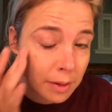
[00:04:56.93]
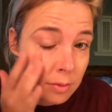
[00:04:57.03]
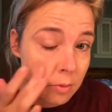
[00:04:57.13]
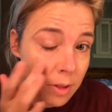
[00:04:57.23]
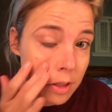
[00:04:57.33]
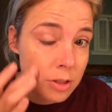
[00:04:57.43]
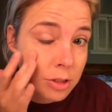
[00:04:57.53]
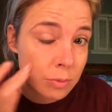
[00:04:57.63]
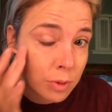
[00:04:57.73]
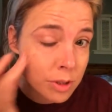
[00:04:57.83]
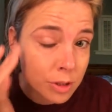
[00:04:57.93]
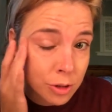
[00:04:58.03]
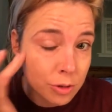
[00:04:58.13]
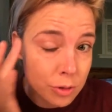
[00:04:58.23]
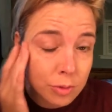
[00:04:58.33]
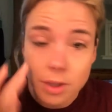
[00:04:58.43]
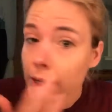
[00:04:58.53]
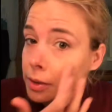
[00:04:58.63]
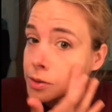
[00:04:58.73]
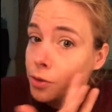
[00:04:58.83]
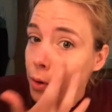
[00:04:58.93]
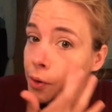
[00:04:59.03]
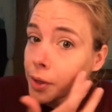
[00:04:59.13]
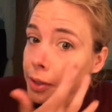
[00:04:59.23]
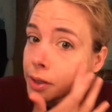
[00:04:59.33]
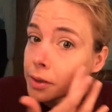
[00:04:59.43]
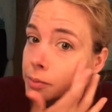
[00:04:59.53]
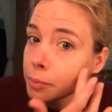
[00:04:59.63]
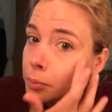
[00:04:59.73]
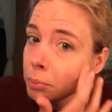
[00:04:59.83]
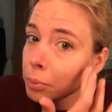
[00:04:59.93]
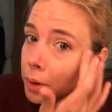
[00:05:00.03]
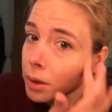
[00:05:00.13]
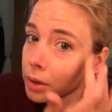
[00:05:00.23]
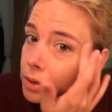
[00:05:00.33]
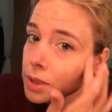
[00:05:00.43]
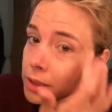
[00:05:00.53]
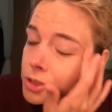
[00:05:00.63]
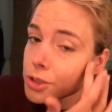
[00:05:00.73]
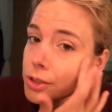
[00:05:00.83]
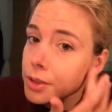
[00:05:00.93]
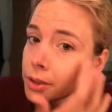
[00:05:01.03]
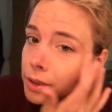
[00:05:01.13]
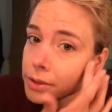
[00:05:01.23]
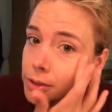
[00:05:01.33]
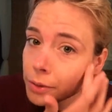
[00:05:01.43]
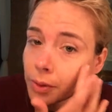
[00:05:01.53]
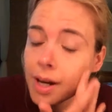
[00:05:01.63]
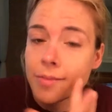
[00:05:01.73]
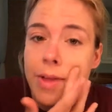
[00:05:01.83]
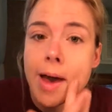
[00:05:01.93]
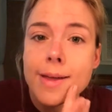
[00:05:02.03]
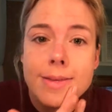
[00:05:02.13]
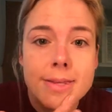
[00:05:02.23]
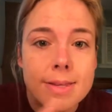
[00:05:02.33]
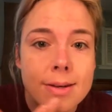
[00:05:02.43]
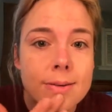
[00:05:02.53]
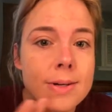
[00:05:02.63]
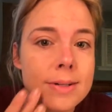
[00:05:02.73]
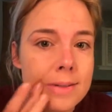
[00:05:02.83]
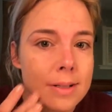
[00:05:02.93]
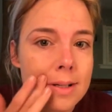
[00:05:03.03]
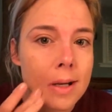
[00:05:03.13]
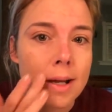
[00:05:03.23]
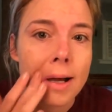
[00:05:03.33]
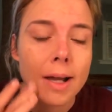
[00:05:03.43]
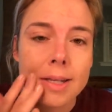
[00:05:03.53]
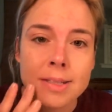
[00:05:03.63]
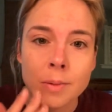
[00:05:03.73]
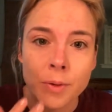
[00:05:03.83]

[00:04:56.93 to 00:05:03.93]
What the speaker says: even worse issues with acne scarring and pitting and texture, and I don't have that, so I guess